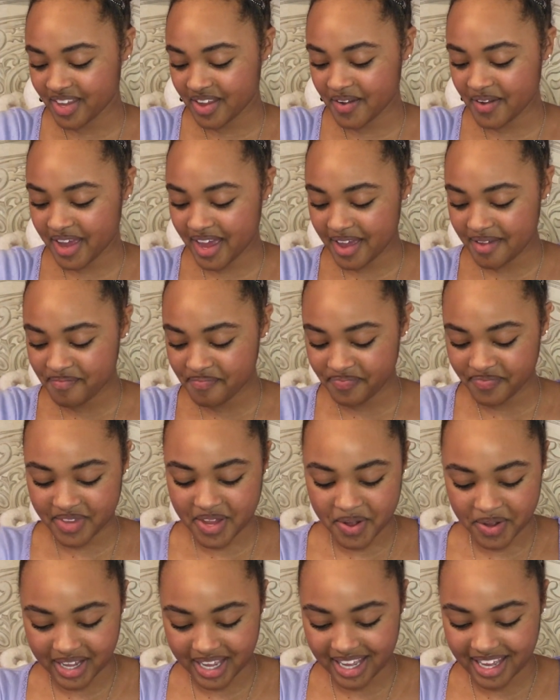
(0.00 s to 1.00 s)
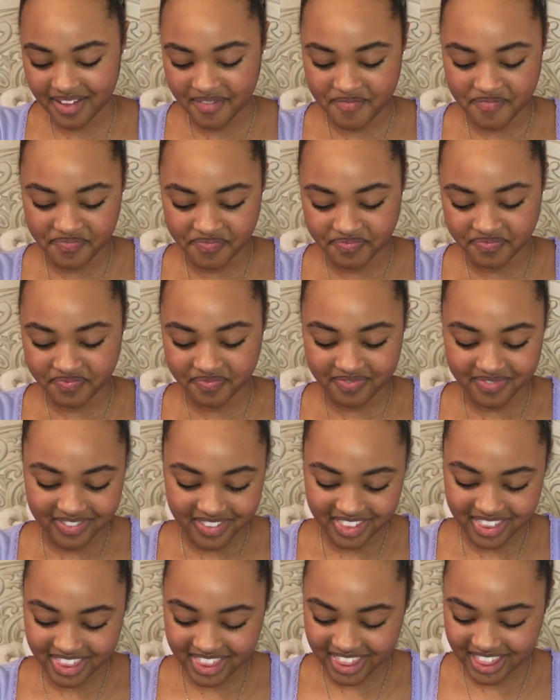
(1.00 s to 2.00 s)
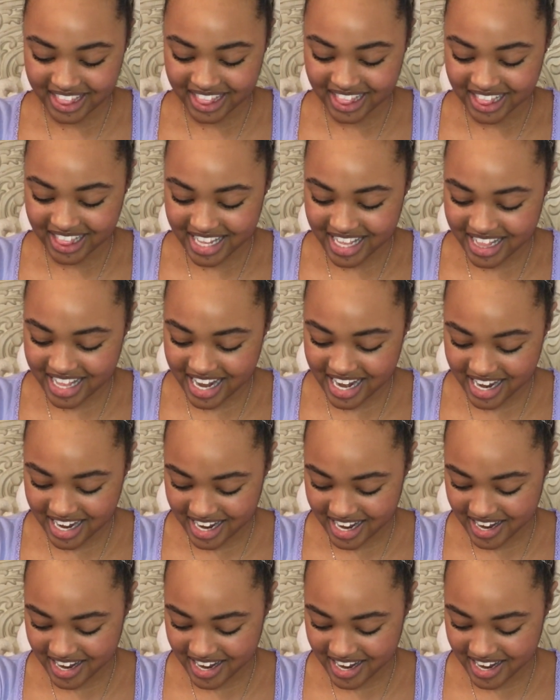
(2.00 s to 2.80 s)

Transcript: Okay, okay. And then,